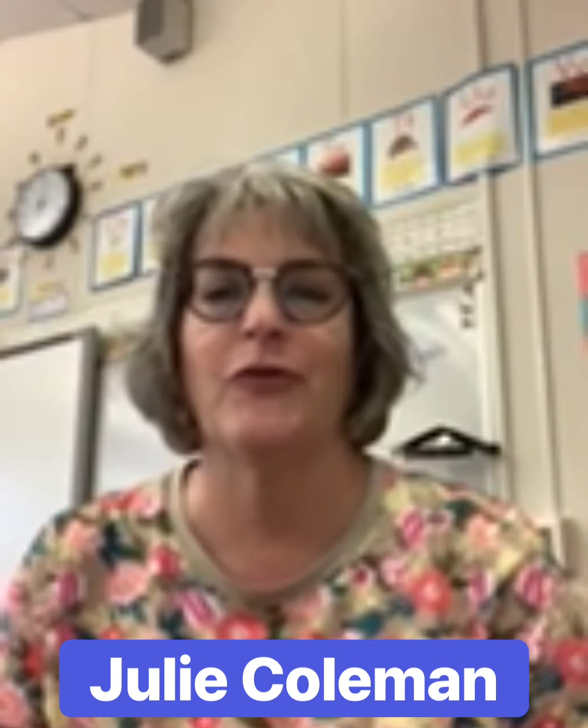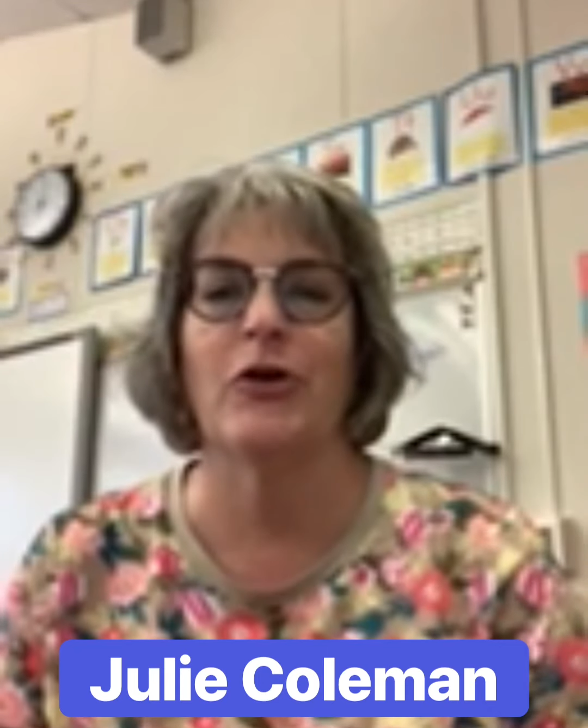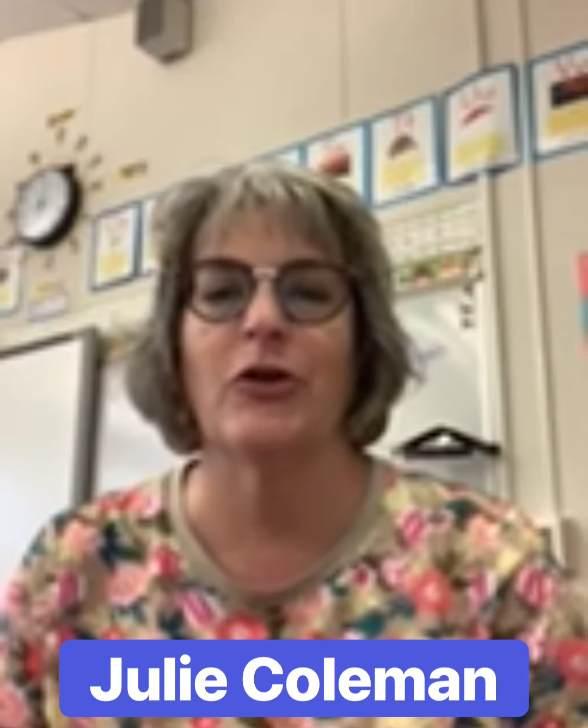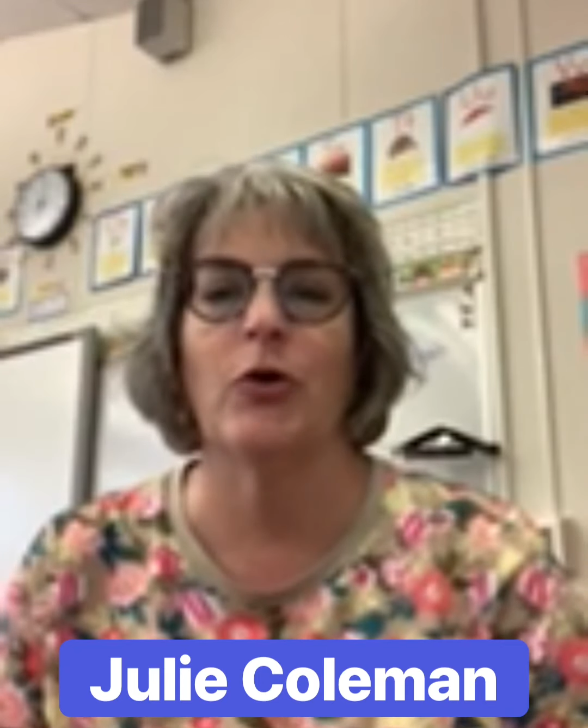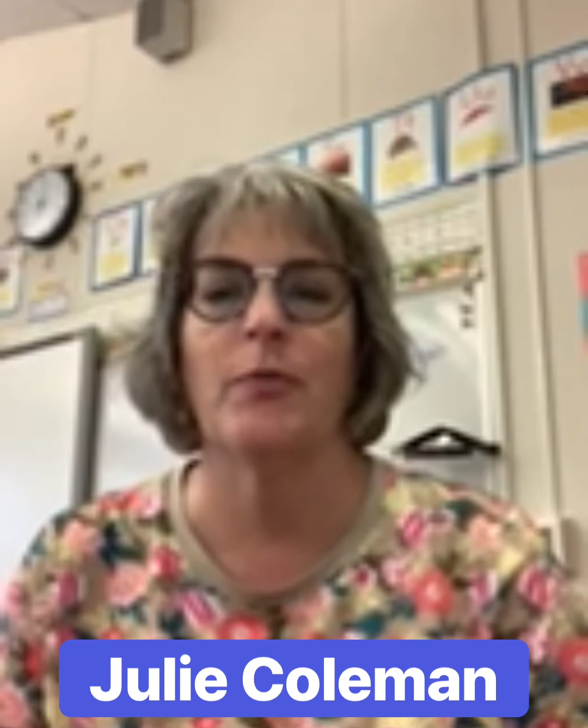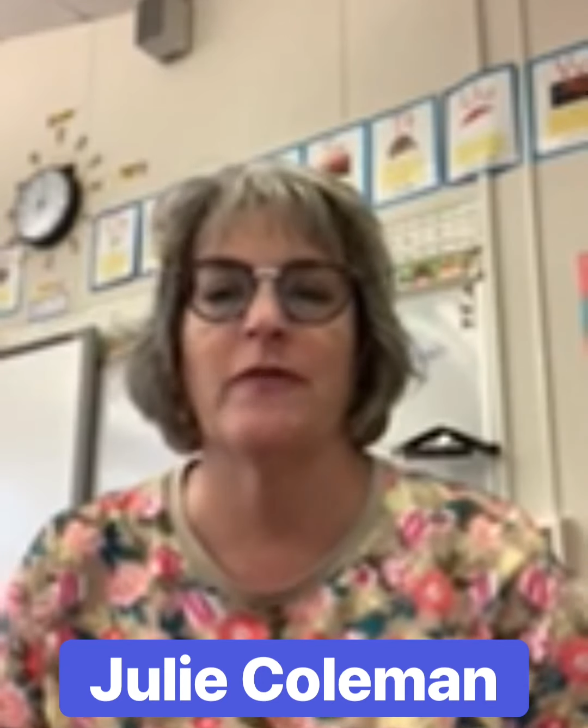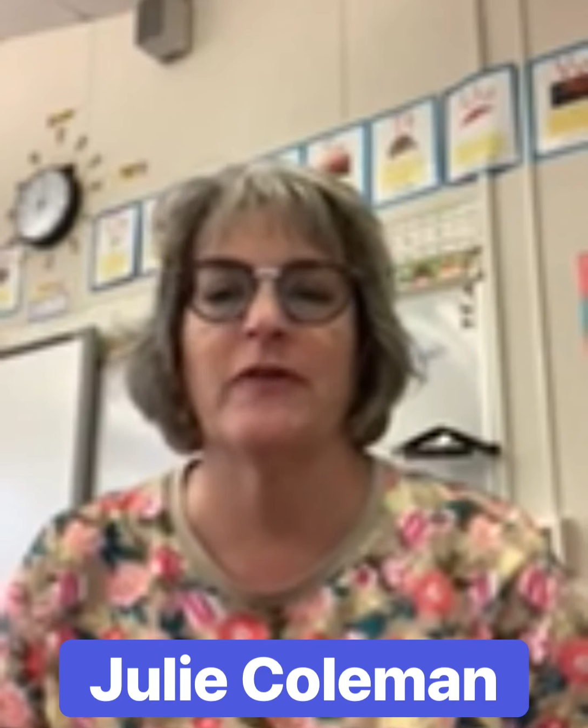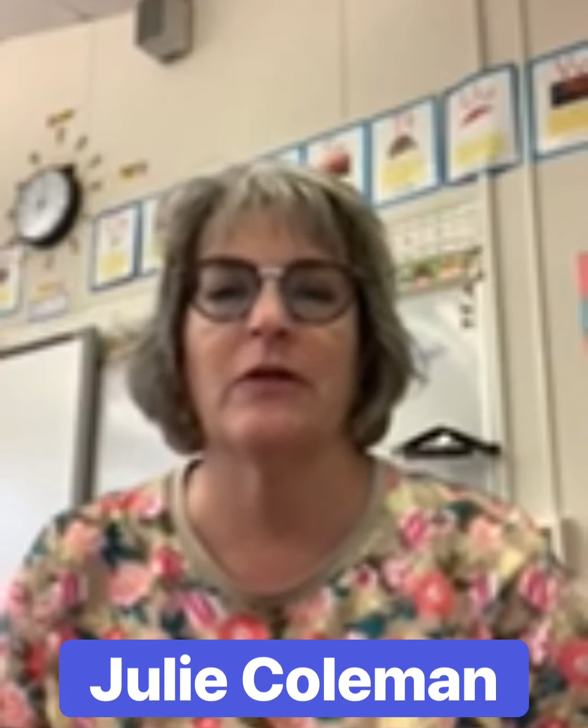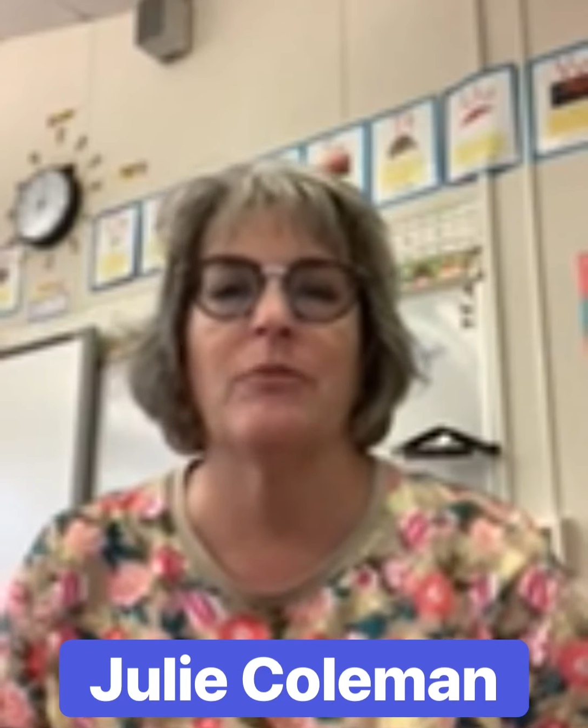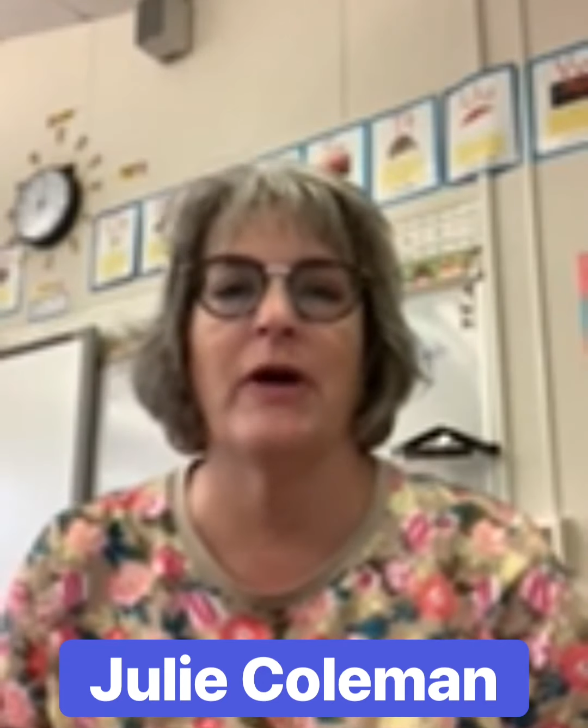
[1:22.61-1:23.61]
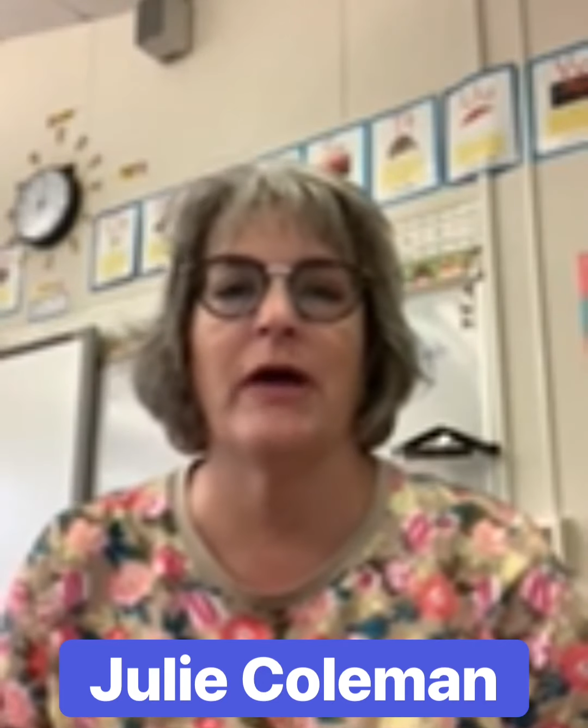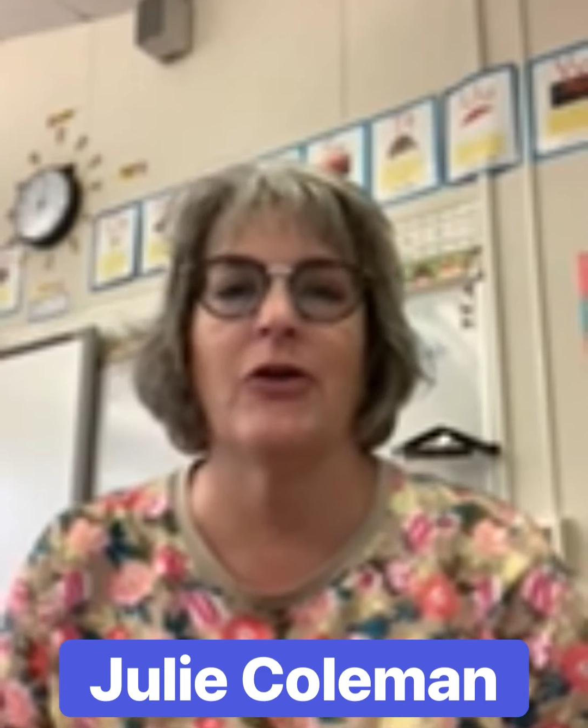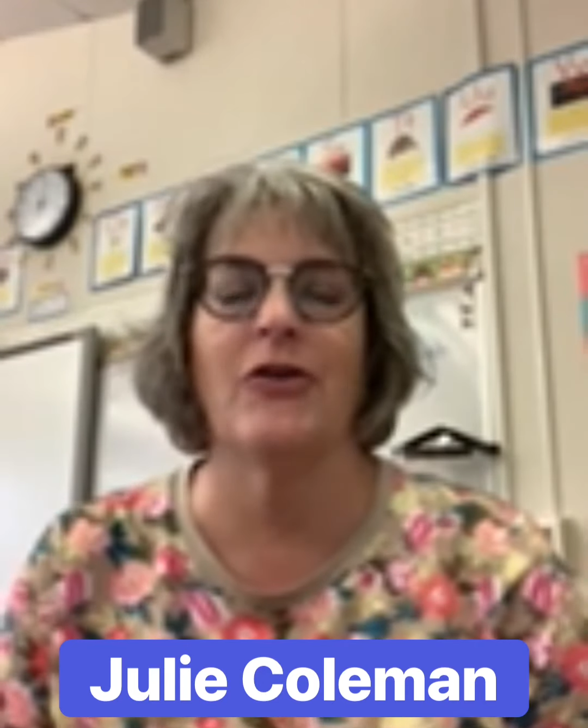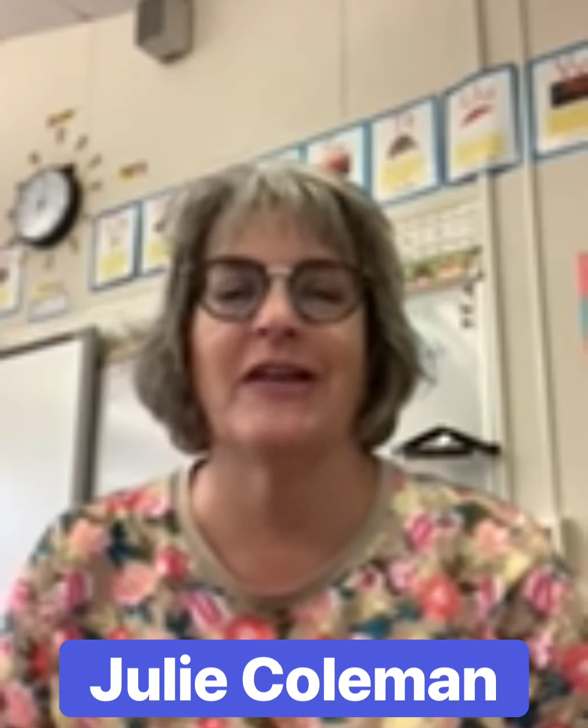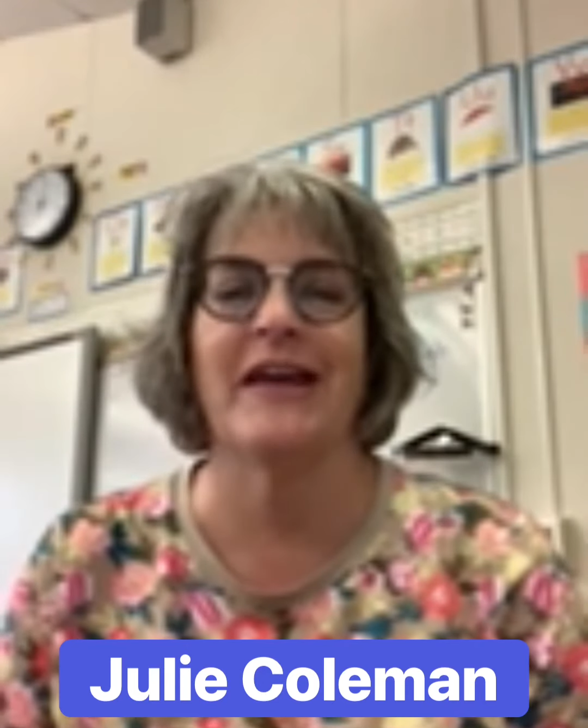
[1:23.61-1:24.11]
Hope you're feeling better and
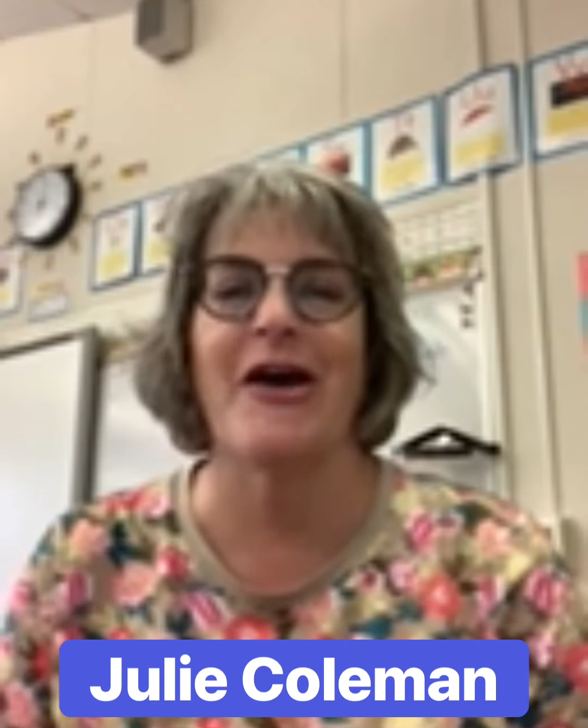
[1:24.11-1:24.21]
cannot